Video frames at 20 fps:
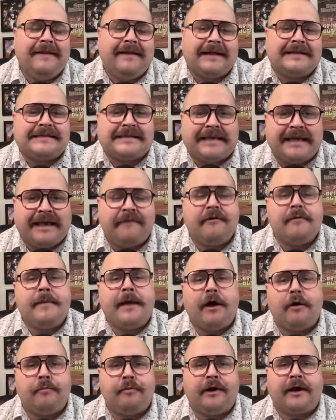That's
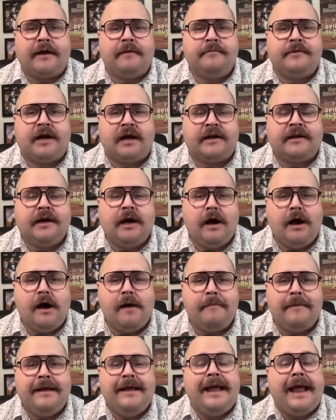
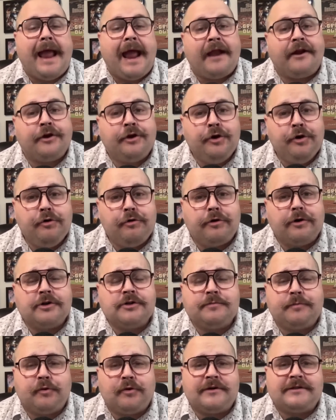Give'emHellBrigham.com and
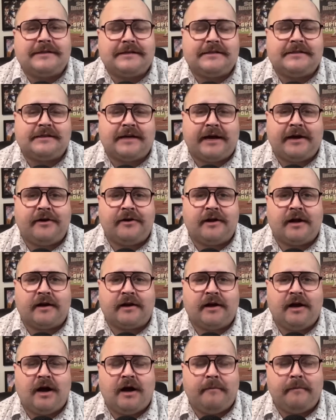
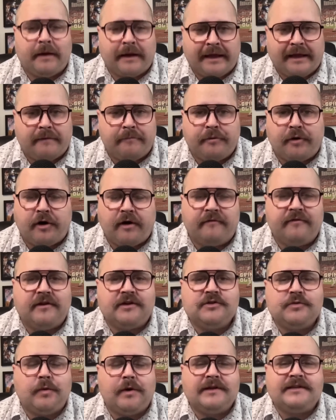CougarSportsInsider.com, again, part of the
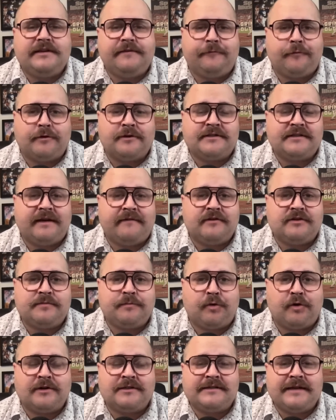24/7
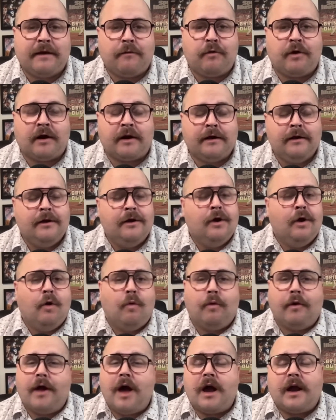Sports Network.
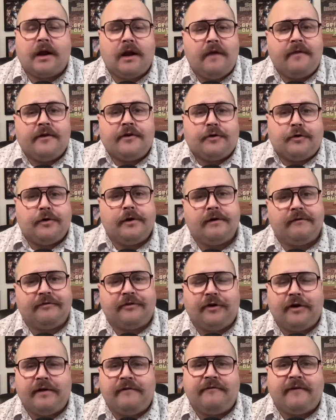We're knocking on the door of
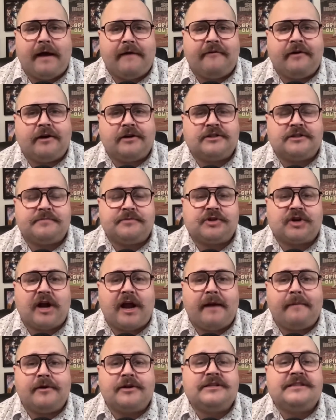3,500
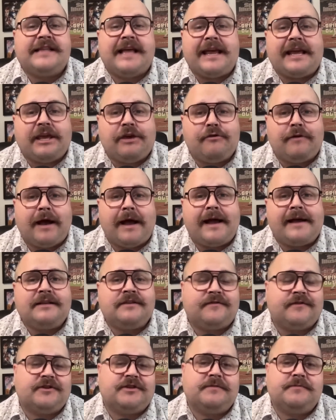subscribers. Thank you guys
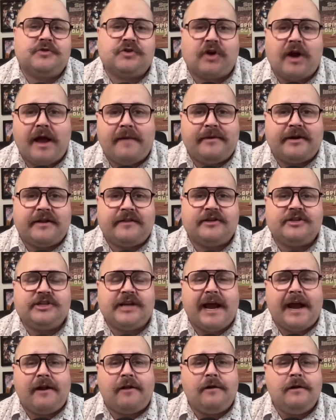for subscribing to the
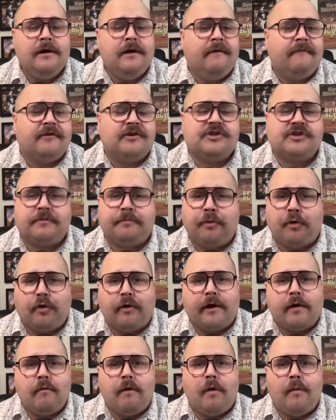channel, for
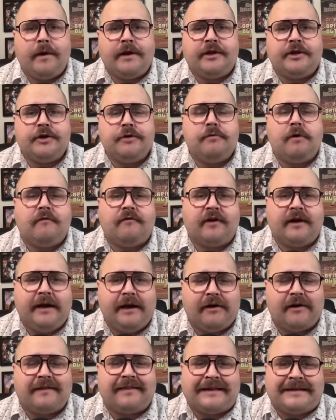supporting what we do over
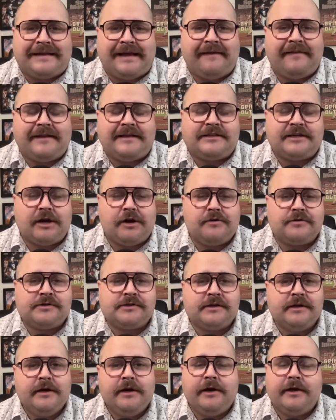here at the Daily
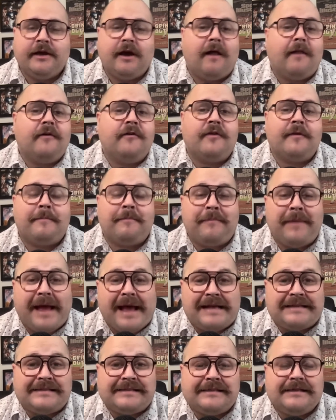Dose. Y'all are the
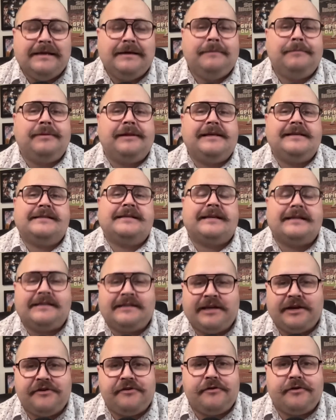best. Please
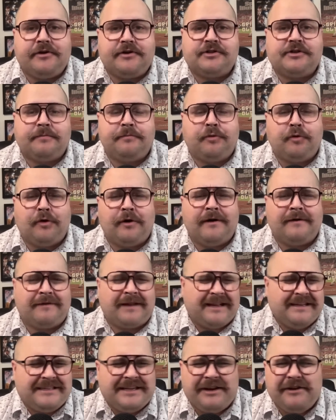continue your support.
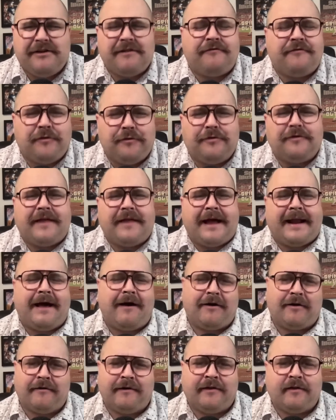Continue to fuel that
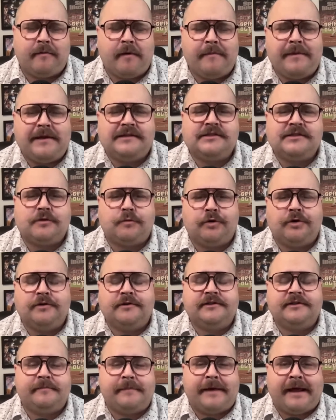algorithm. It means the
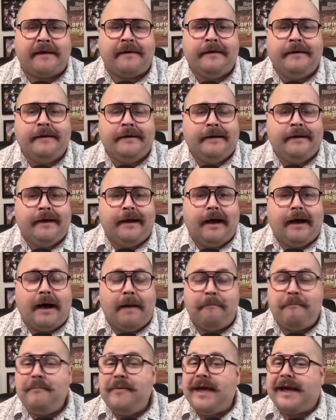world to me.
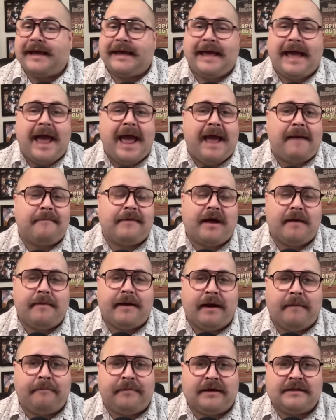A big game
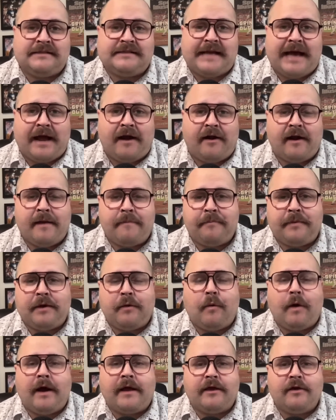coming up on Saturday,
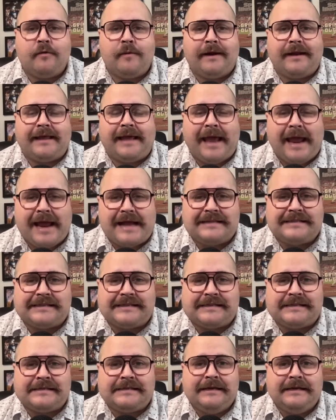BYU and
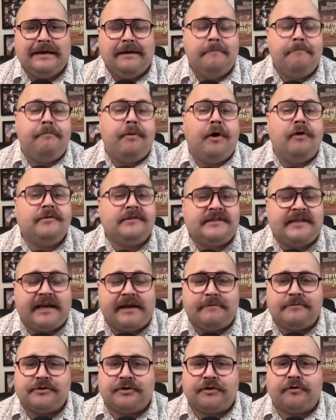Kansas. Both
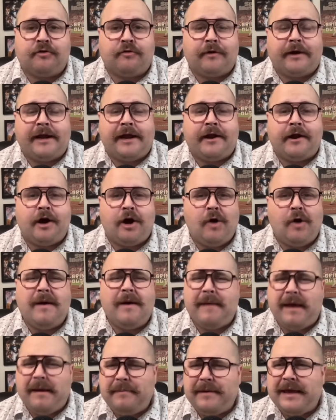teams are 3-0,
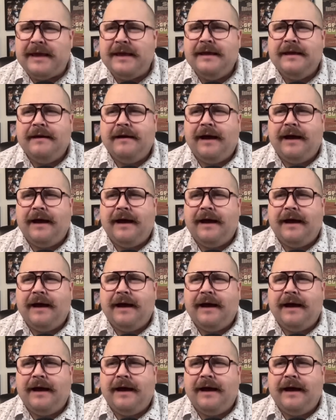and maybe